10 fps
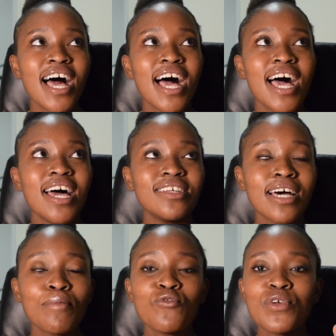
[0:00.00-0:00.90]
And
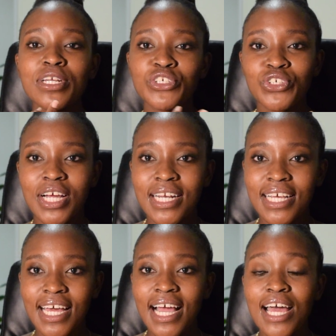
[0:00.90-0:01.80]
I'm really struggling.
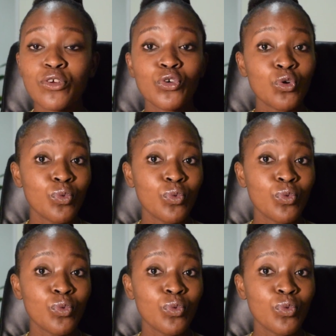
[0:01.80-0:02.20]
Like, I don't know